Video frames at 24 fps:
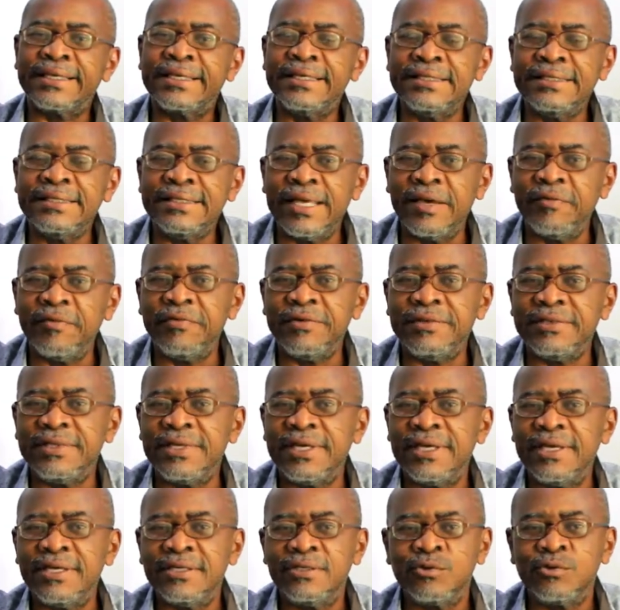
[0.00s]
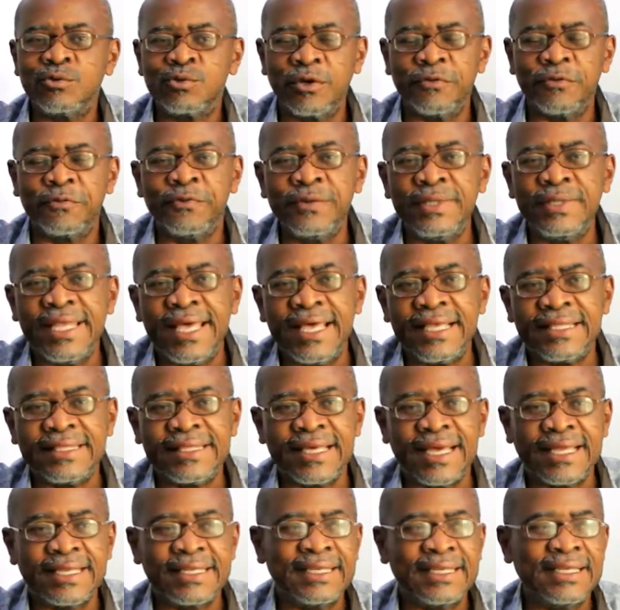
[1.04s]
King David, so for
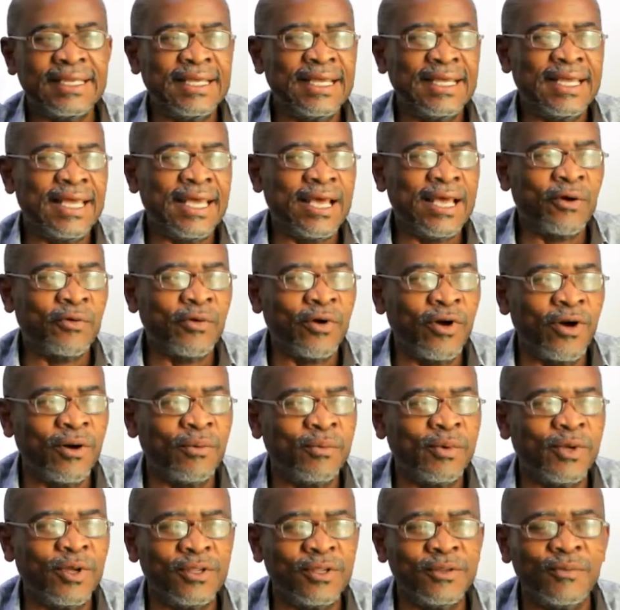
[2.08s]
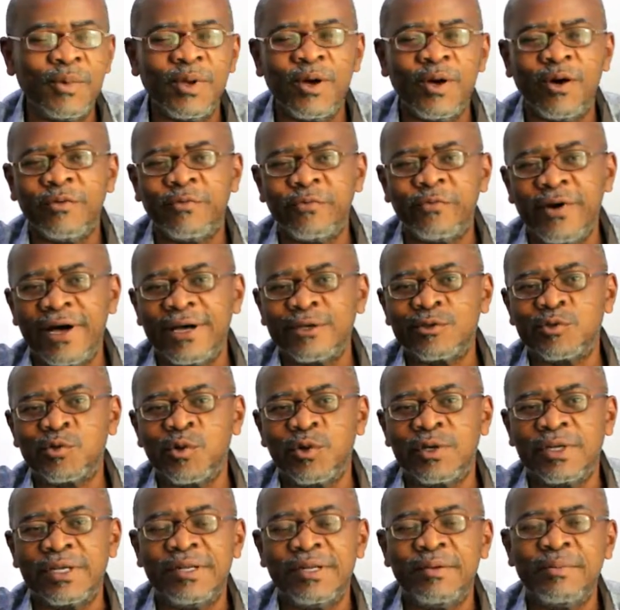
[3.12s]
Nathan, a false
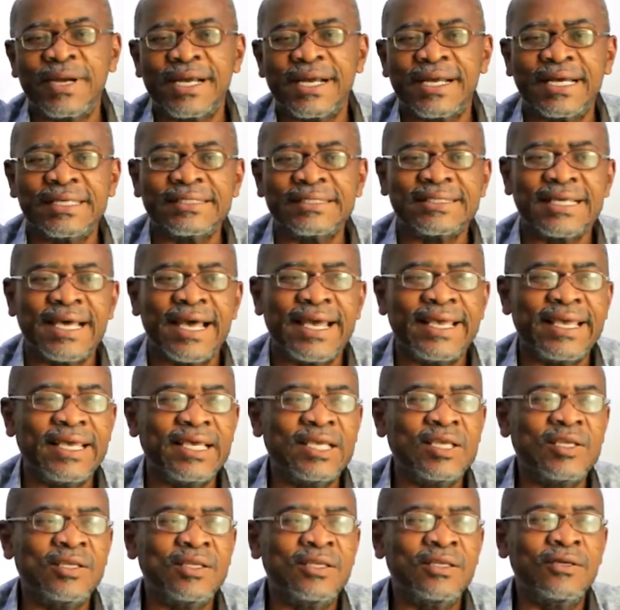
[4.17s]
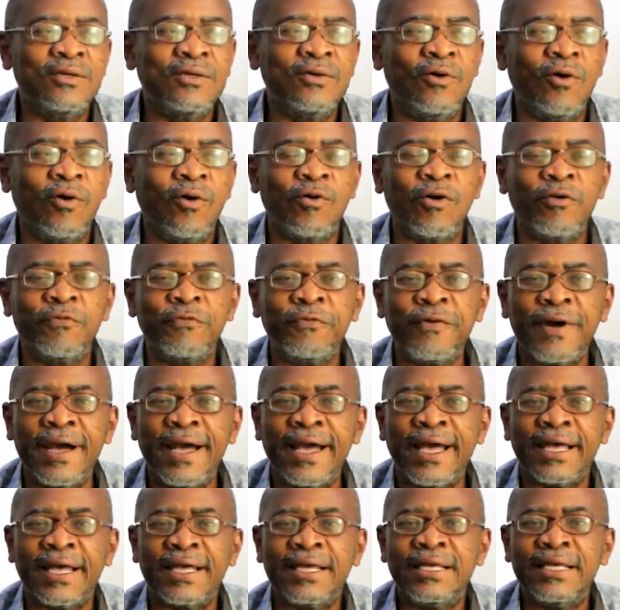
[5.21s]
one in the Becasai, or go
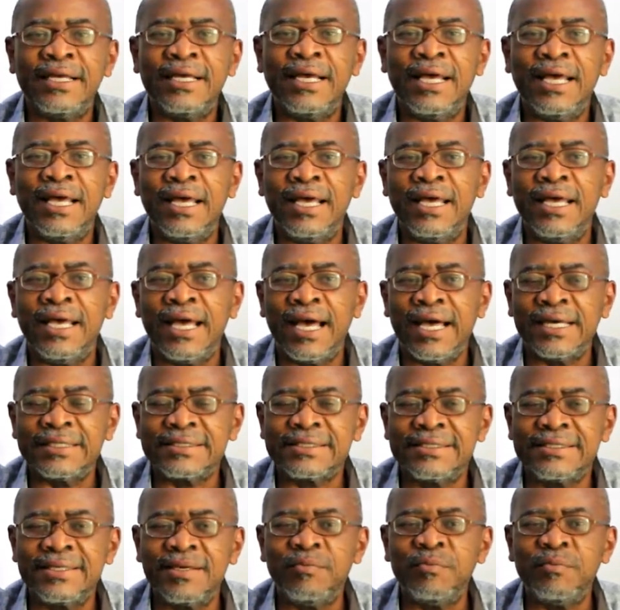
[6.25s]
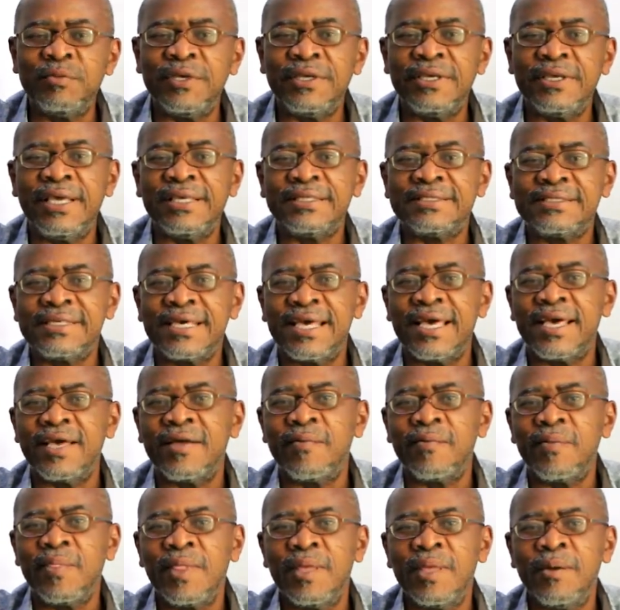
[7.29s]
far, assembly,
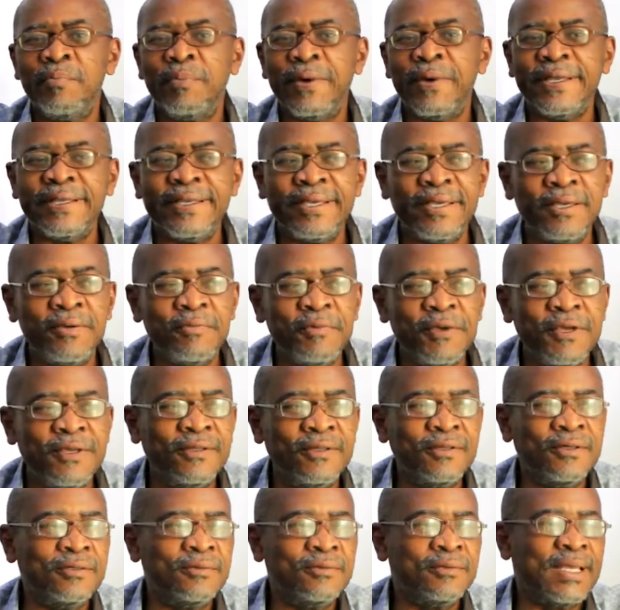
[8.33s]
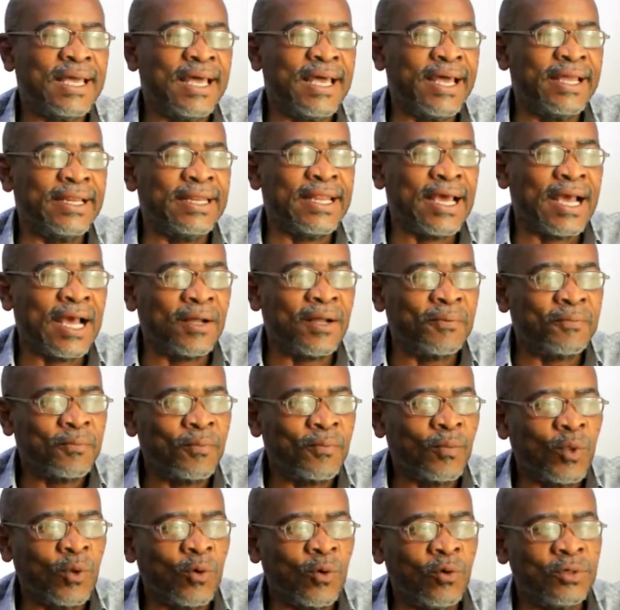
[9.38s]
say, Penny, and now.
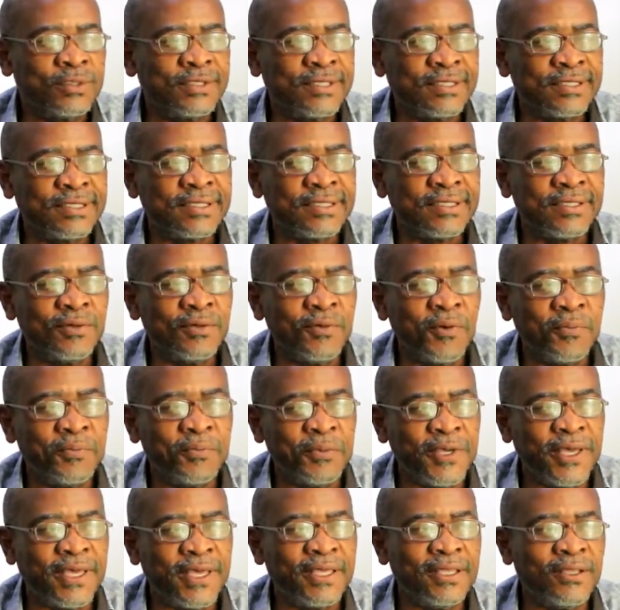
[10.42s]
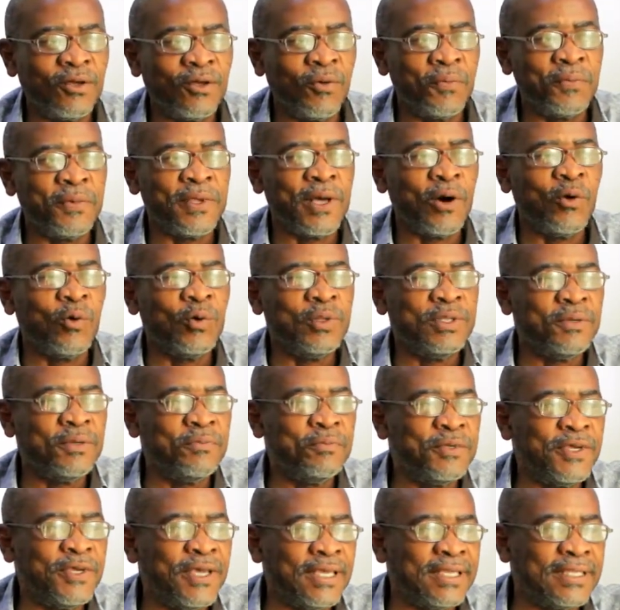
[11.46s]
Osisi obi awuni
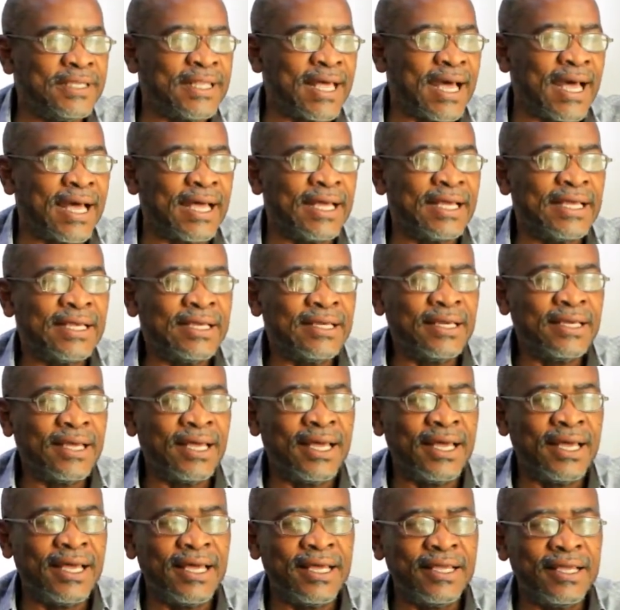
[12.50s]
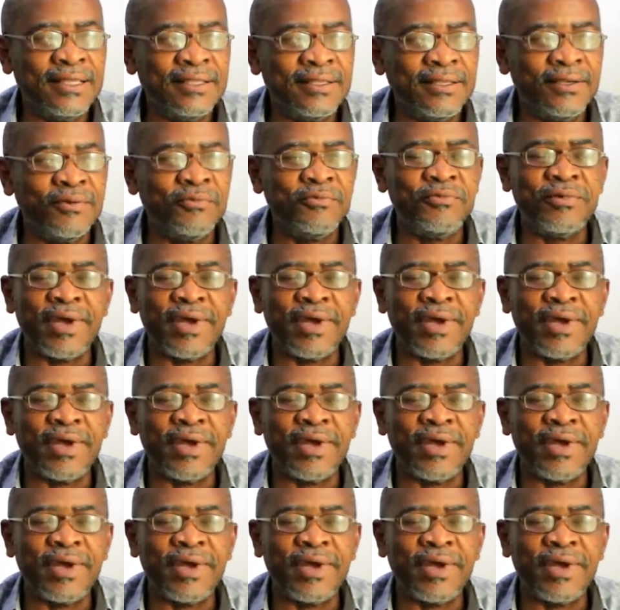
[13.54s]
bi na ni